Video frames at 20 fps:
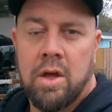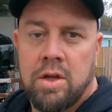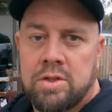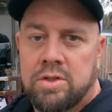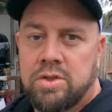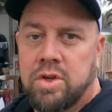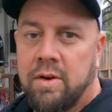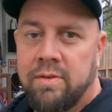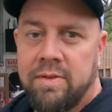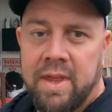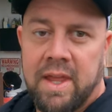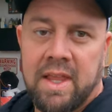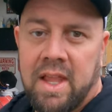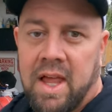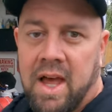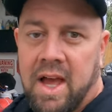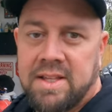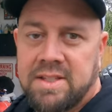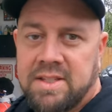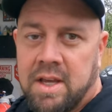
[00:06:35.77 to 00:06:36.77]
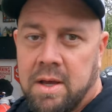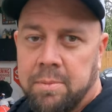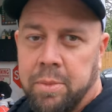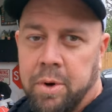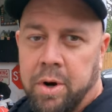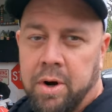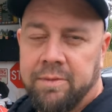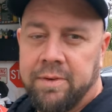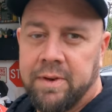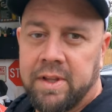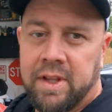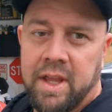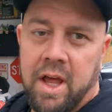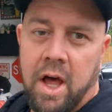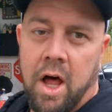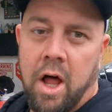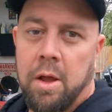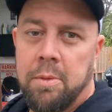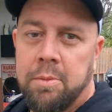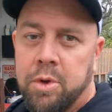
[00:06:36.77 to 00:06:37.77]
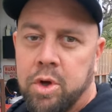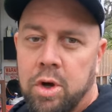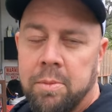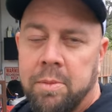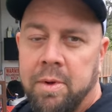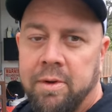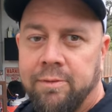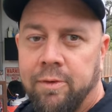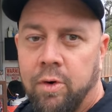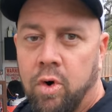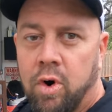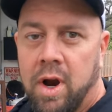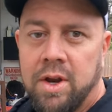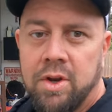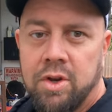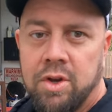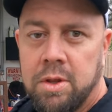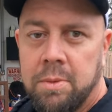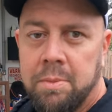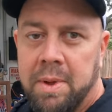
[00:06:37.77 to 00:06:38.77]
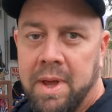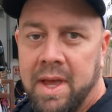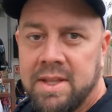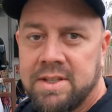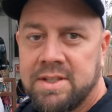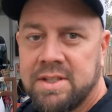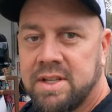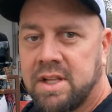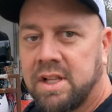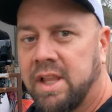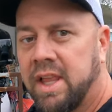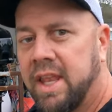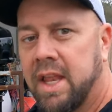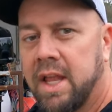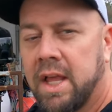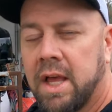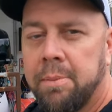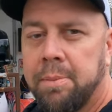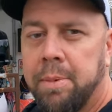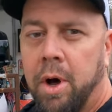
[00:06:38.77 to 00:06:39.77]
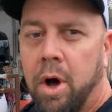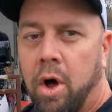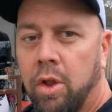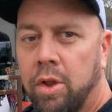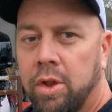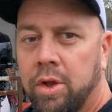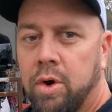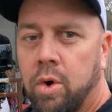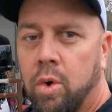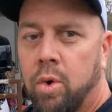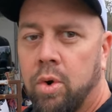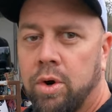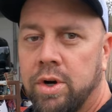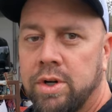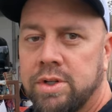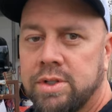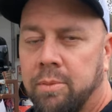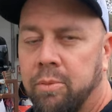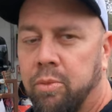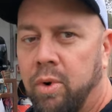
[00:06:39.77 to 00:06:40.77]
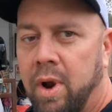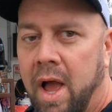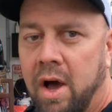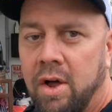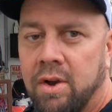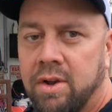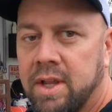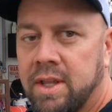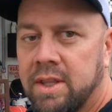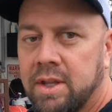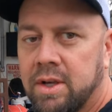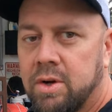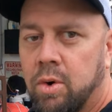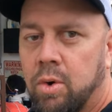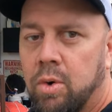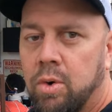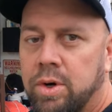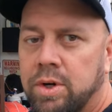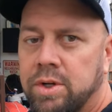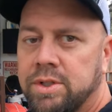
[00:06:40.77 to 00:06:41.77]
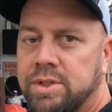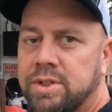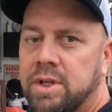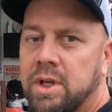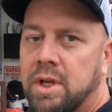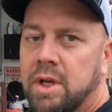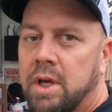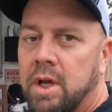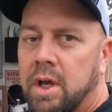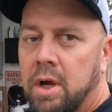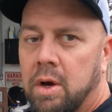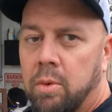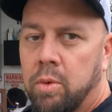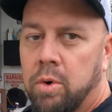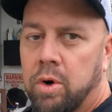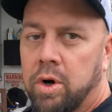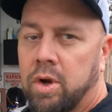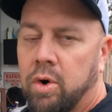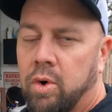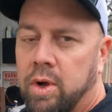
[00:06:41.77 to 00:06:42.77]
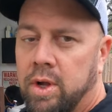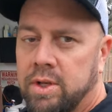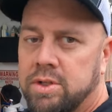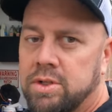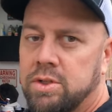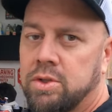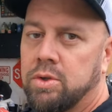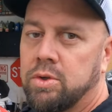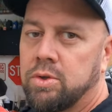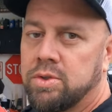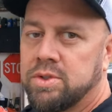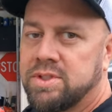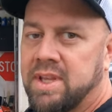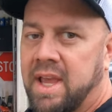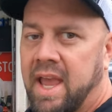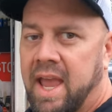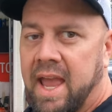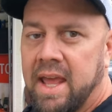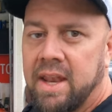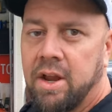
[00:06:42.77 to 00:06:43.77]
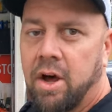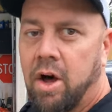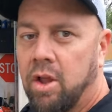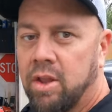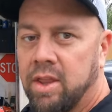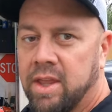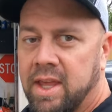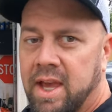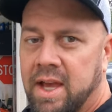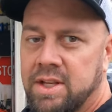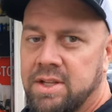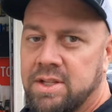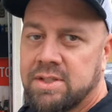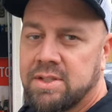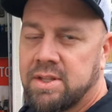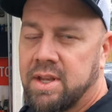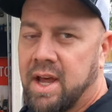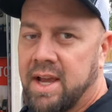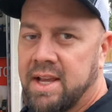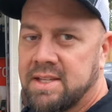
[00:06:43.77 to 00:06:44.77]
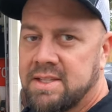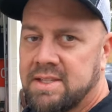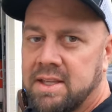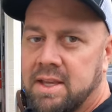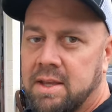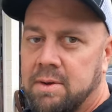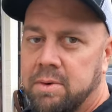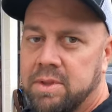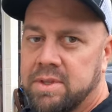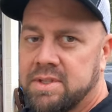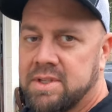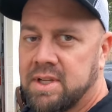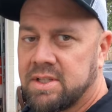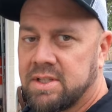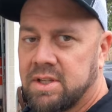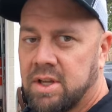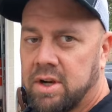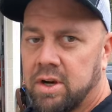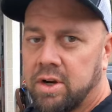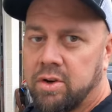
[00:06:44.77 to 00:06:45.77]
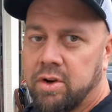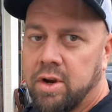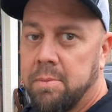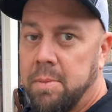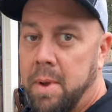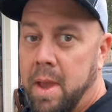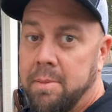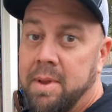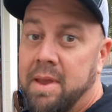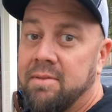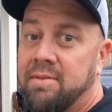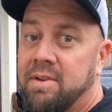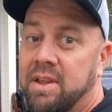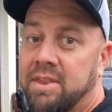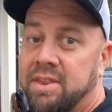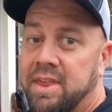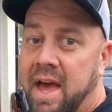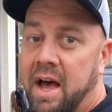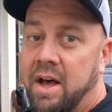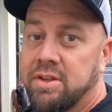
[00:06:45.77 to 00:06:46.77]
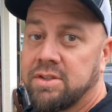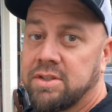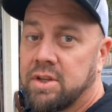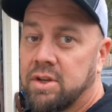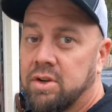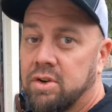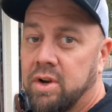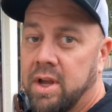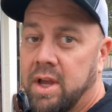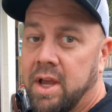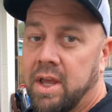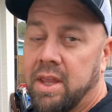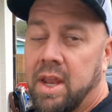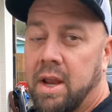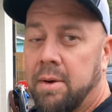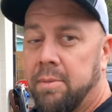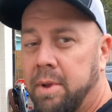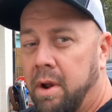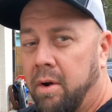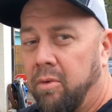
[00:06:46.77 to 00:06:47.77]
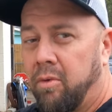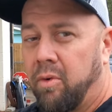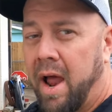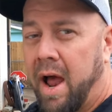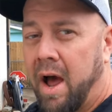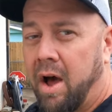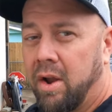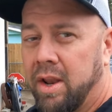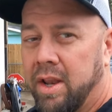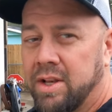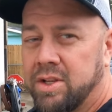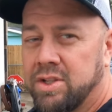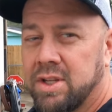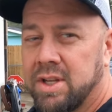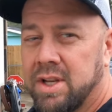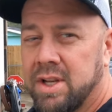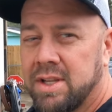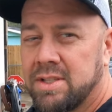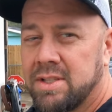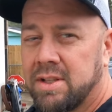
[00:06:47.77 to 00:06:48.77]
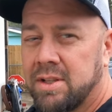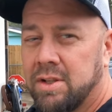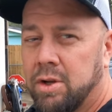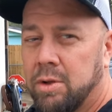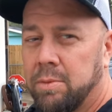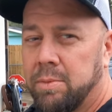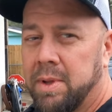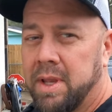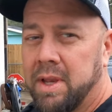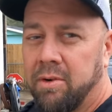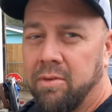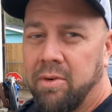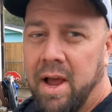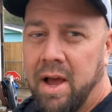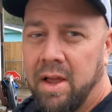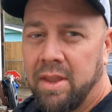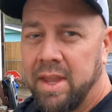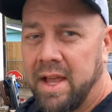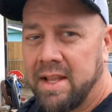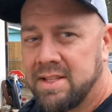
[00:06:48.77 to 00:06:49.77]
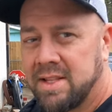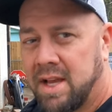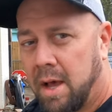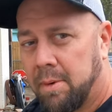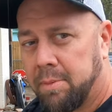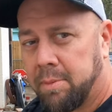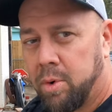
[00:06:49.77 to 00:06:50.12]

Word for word: So everything lines up perfectly. All I'm doing before I do the bends is cleaning up all the corners. I'm rounding the corners. We're going to sand all the edges nicely with 600 grit, maybe even 1,000 grit. And then I'm gonna route it just a little bit around that top